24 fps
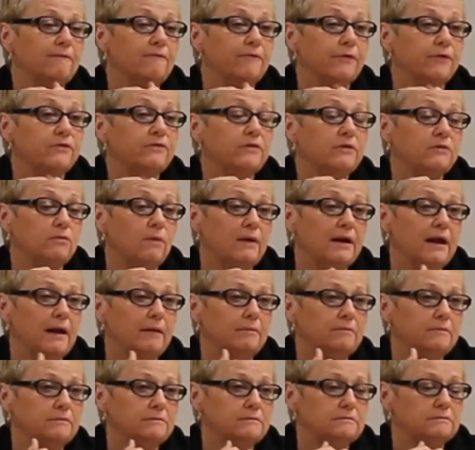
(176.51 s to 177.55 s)
versus what
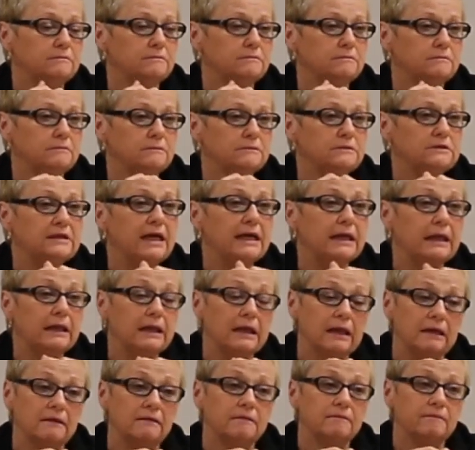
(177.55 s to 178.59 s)
I'm
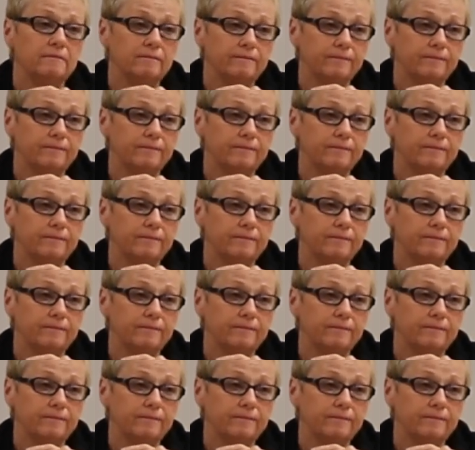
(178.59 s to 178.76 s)
taking in,